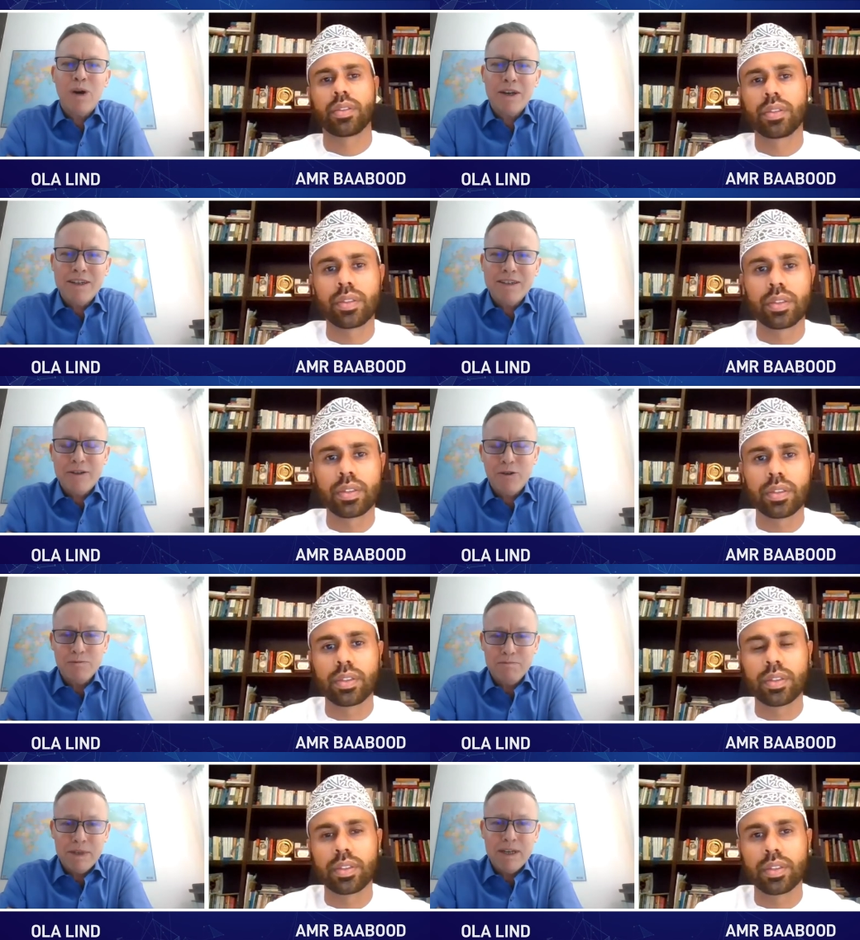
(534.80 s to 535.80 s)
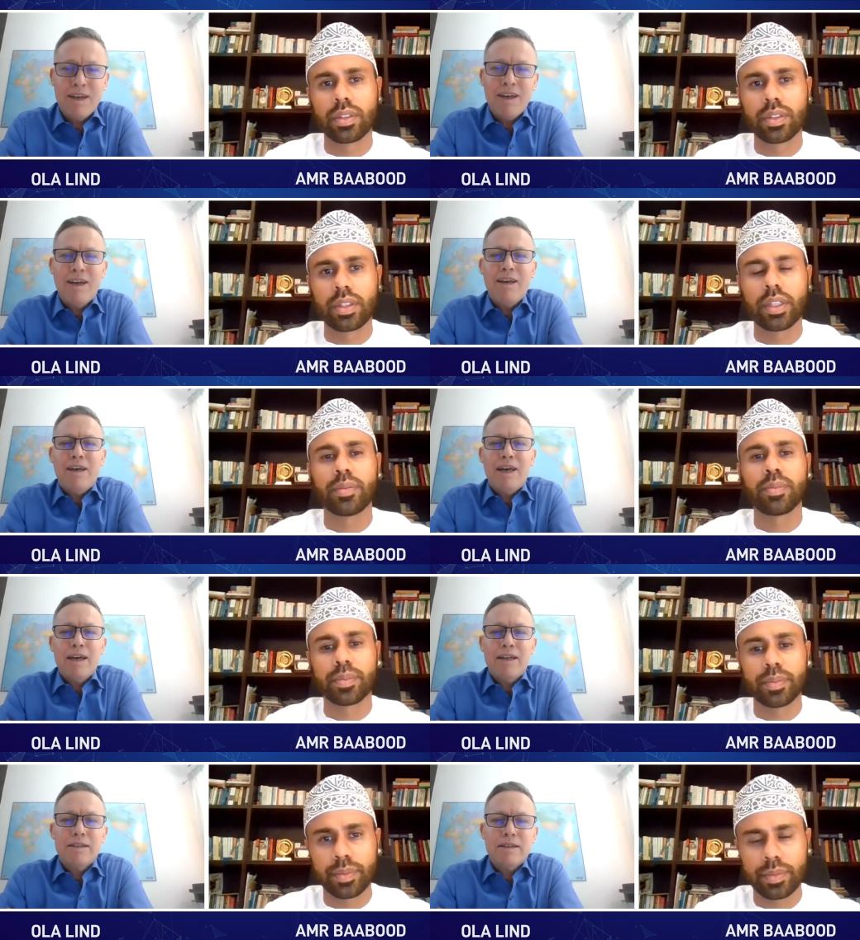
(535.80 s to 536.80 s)
Speaker 1: one year at home yeah.
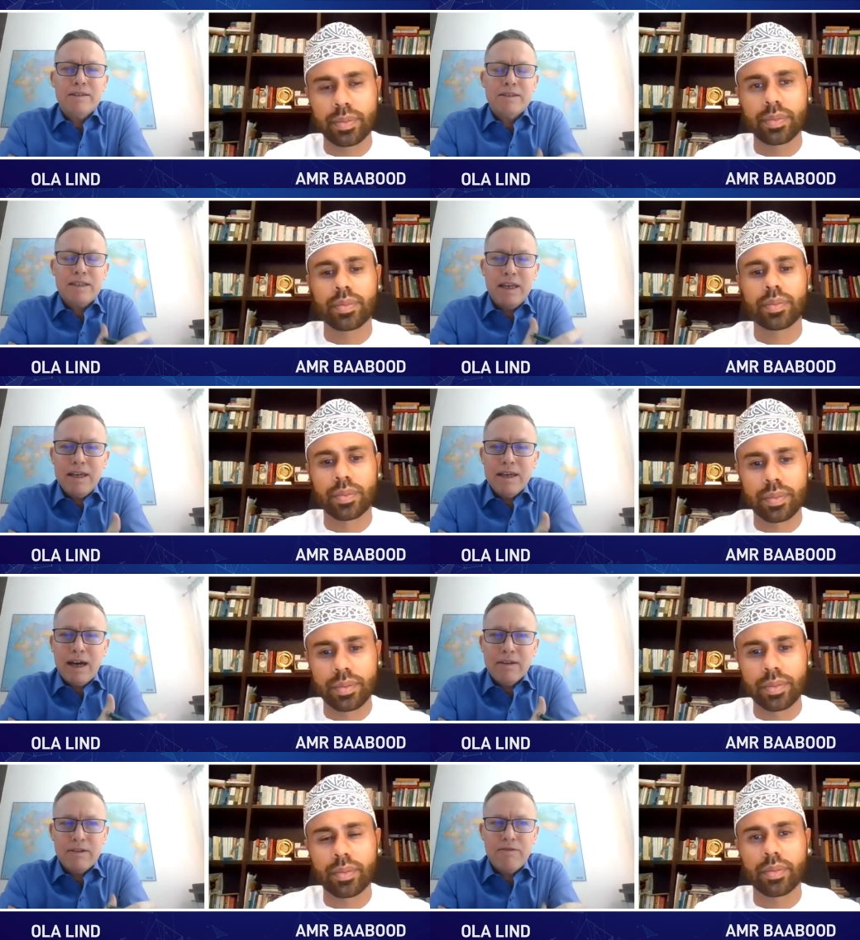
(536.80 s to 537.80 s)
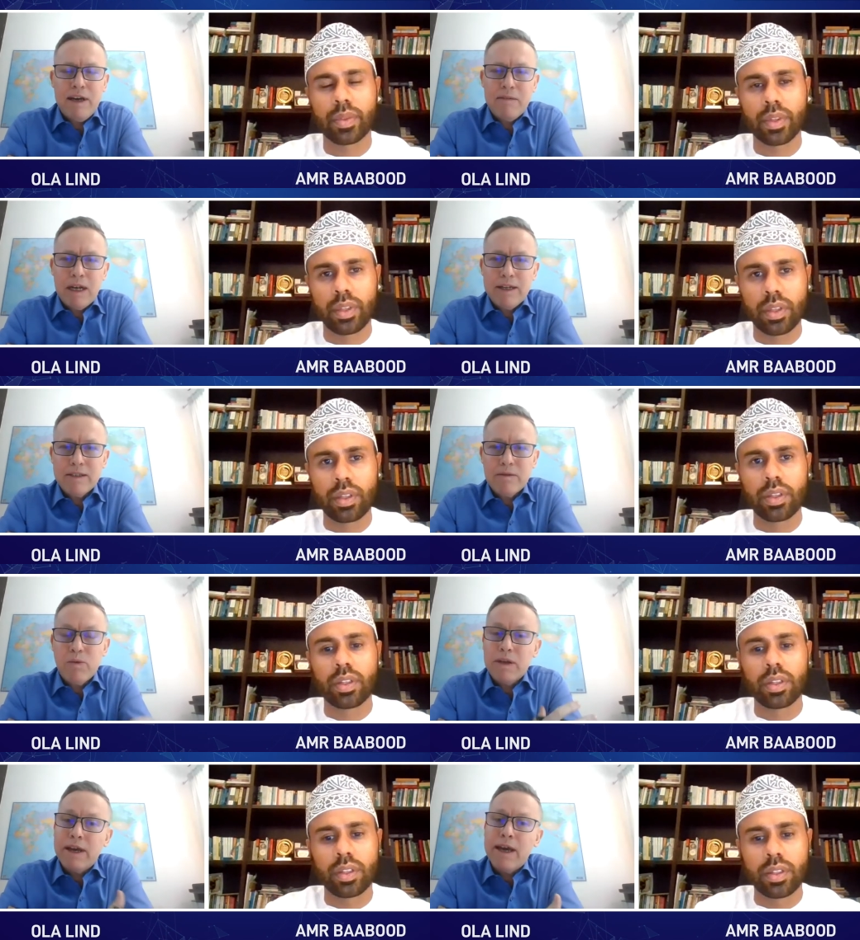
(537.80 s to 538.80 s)
and seeing other families
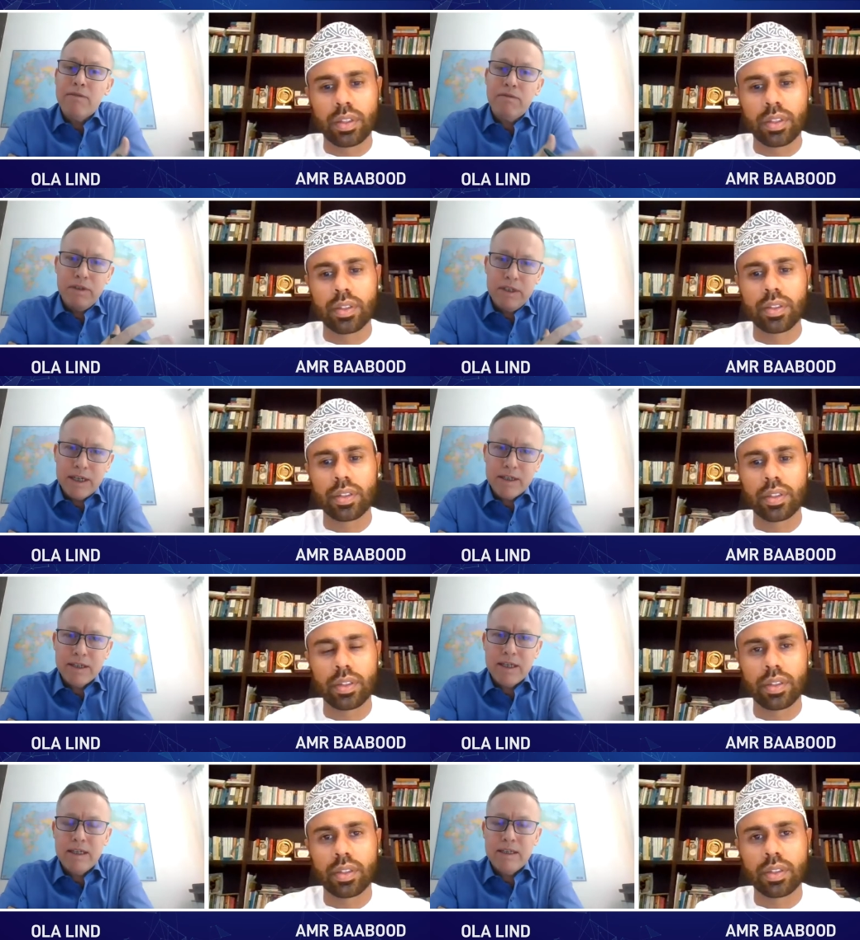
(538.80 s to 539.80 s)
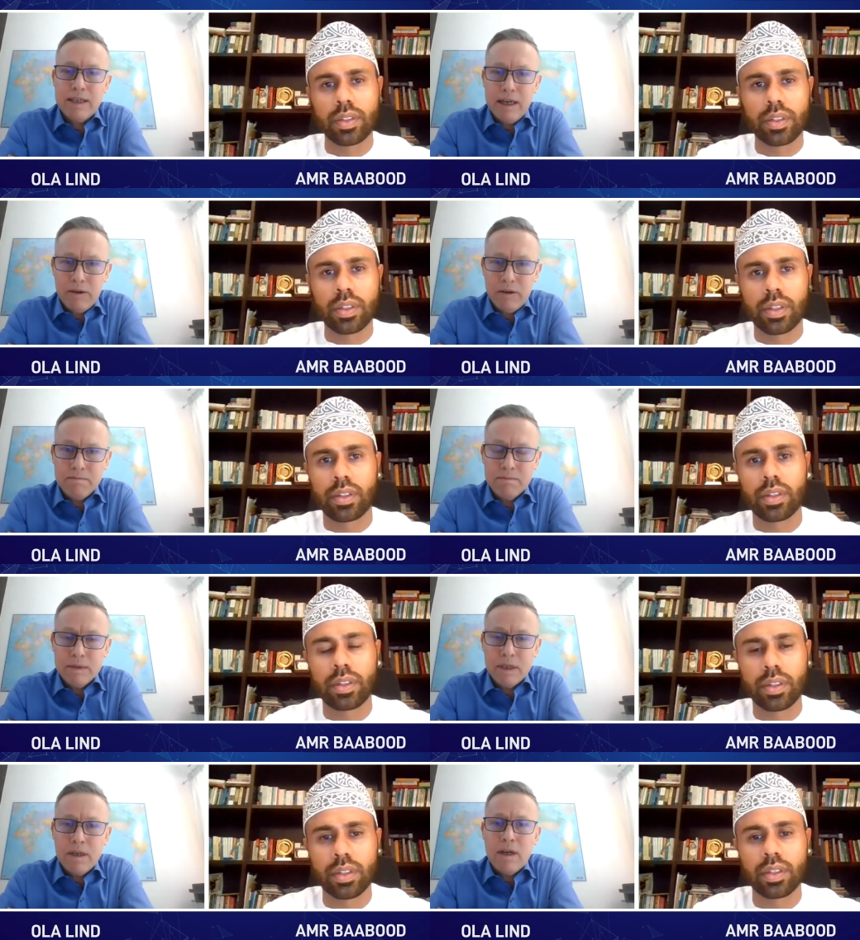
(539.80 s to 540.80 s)
where they have younger kids at home.
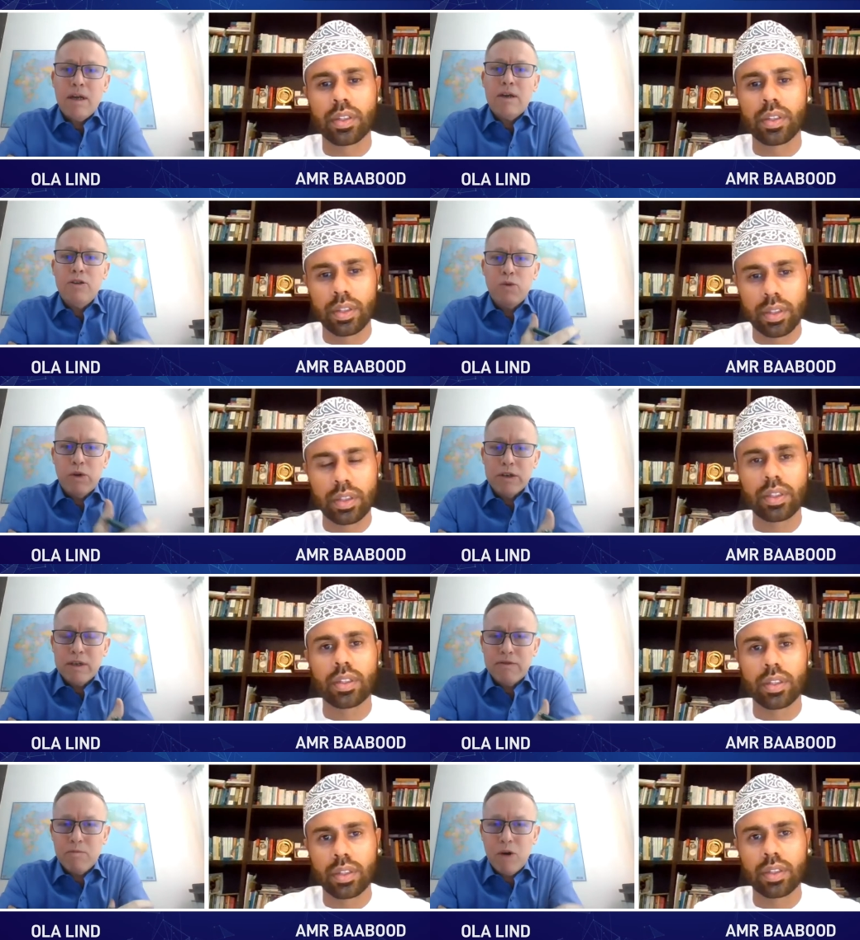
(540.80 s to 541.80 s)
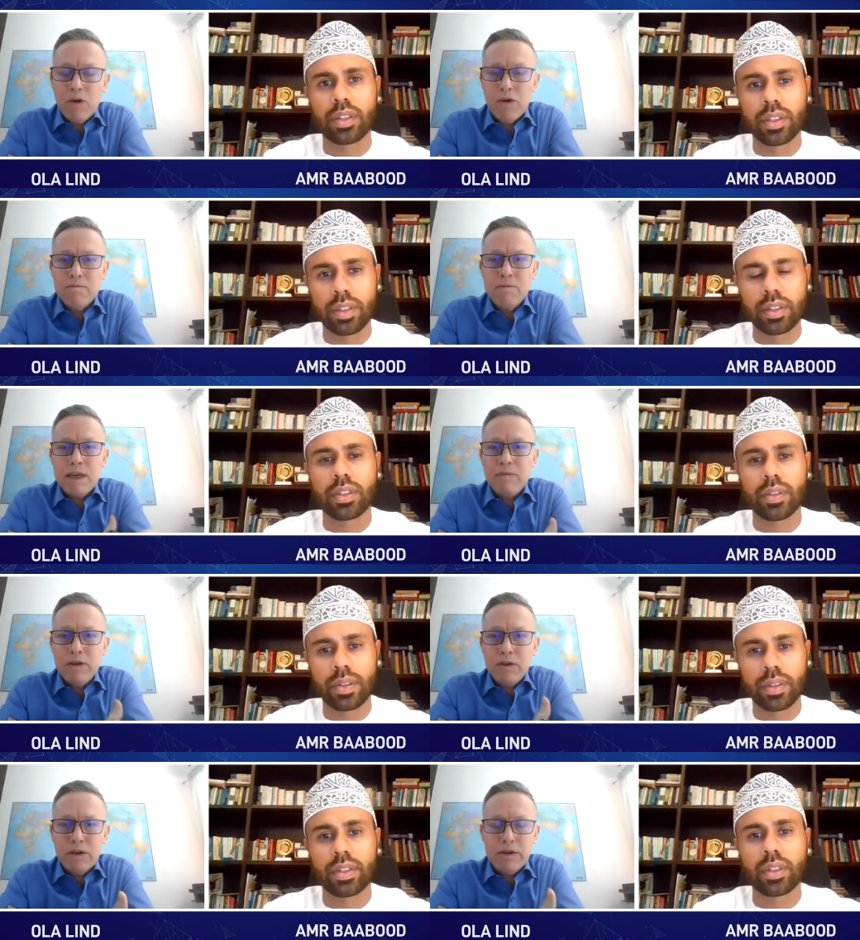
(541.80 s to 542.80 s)
You're working from a home, maybe
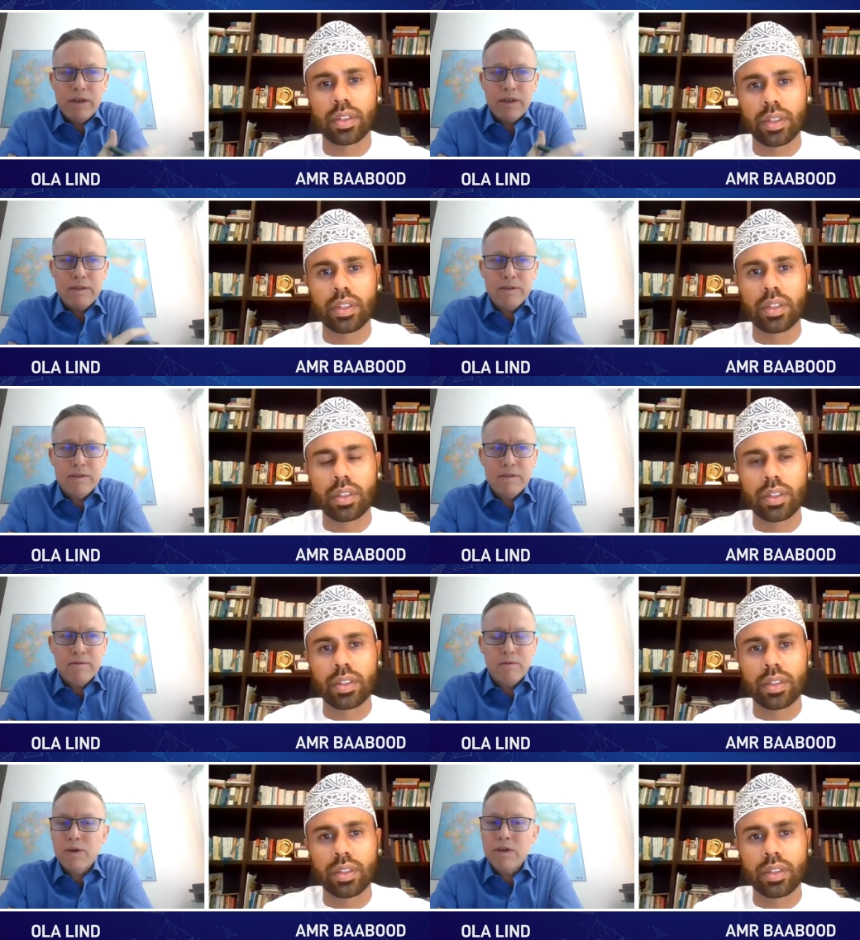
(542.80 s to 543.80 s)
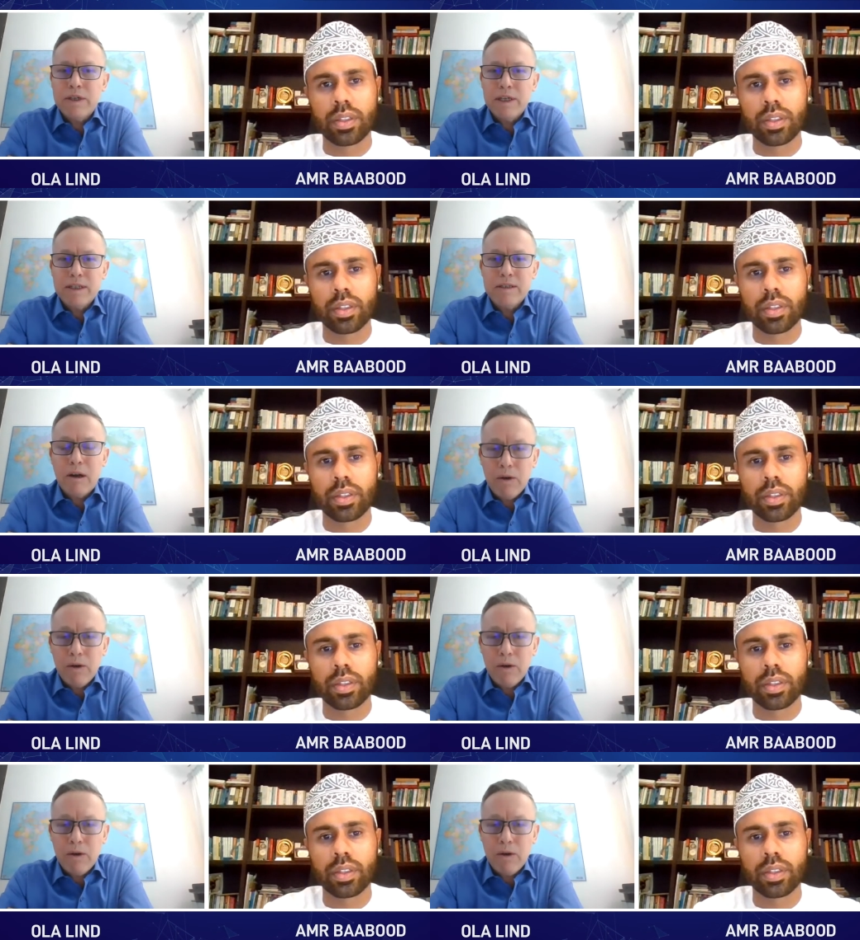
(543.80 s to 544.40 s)
you're uh, working as a